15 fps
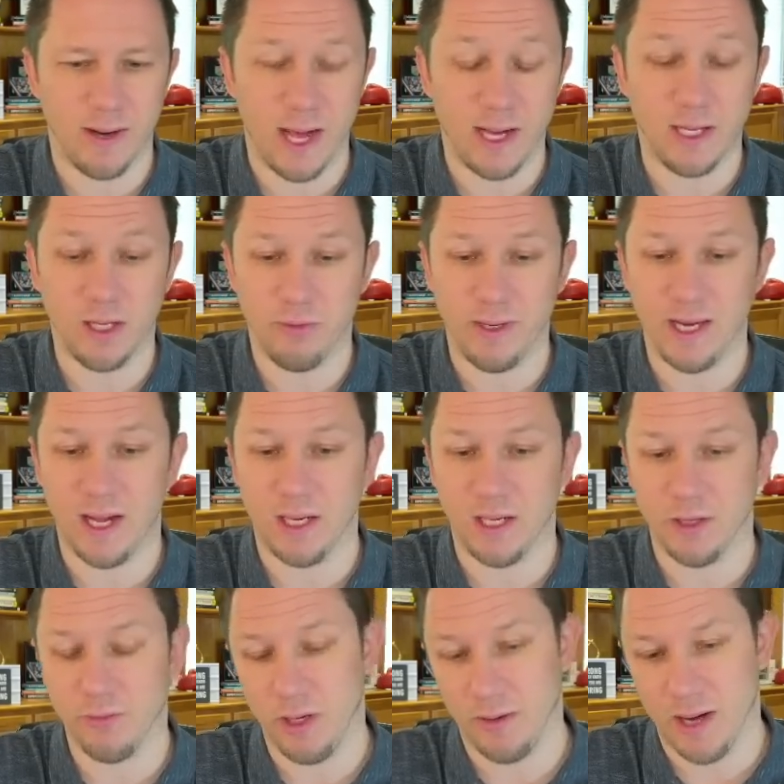93,
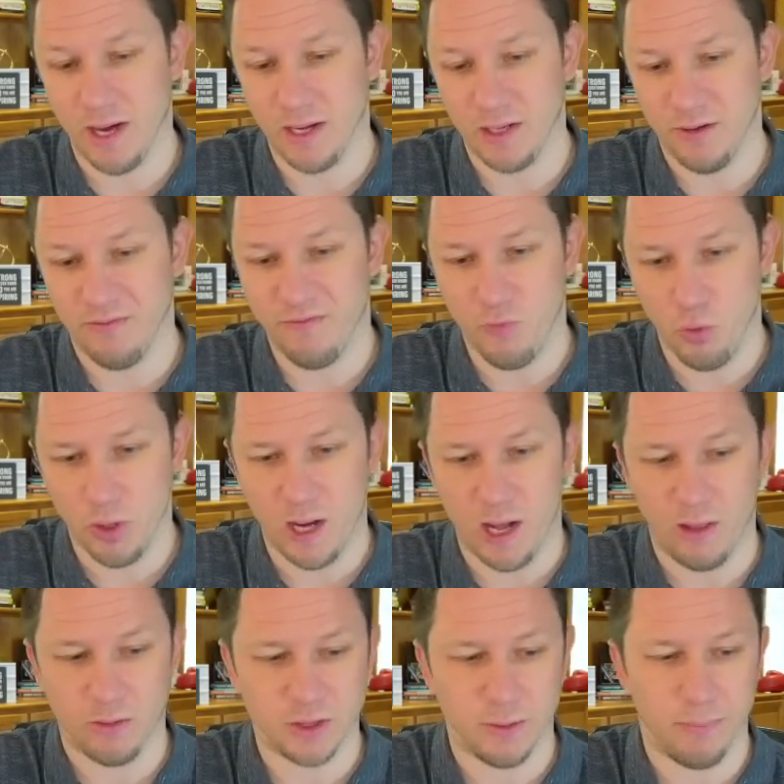93, 94
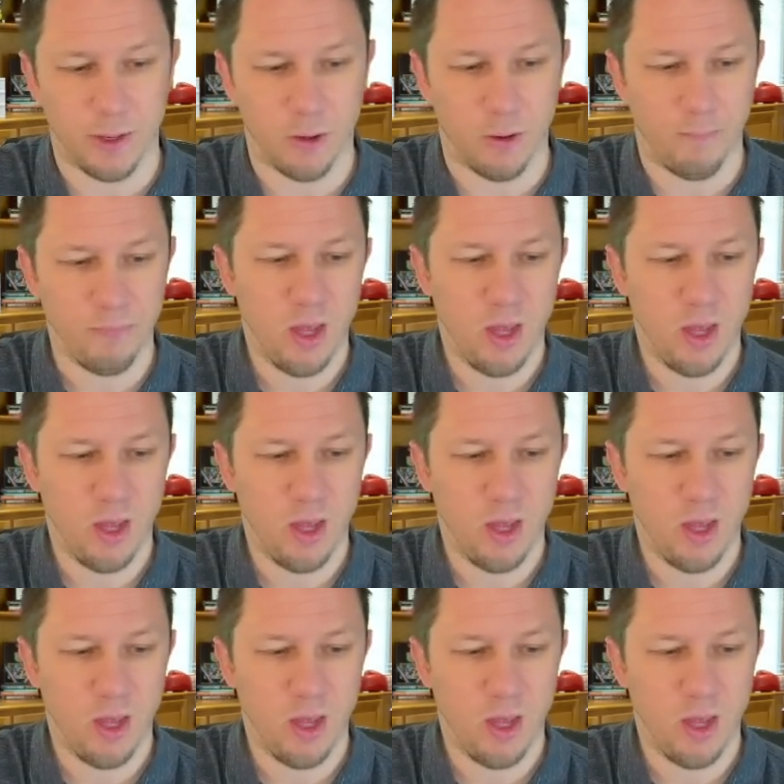dollars a barrel.